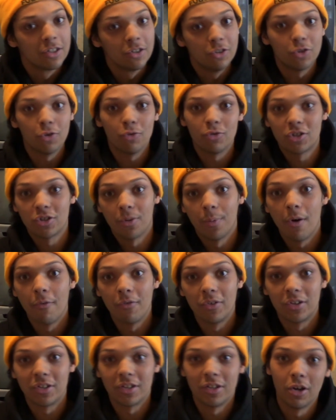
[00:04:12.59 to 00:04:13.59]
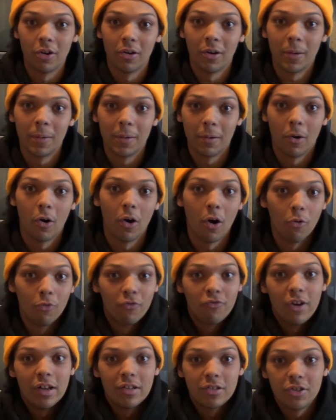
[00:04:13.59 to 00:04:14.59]
You talk to some, obviously your
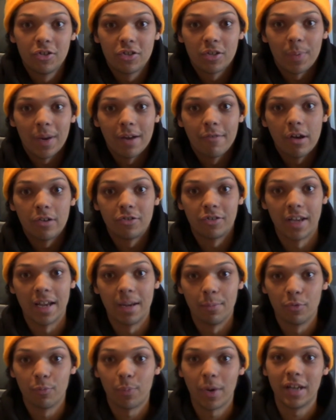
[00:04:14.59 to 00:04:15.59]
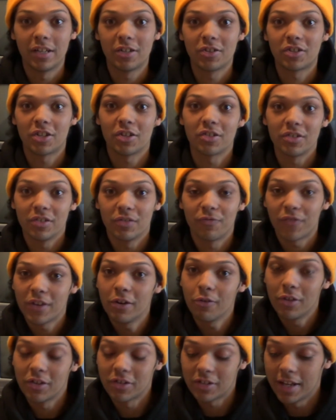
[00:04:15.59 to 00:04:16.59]
old friends who used to play retro games, but it just doesn't
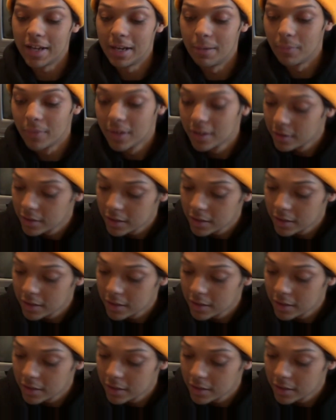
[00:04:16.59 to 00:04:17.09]
feel the same.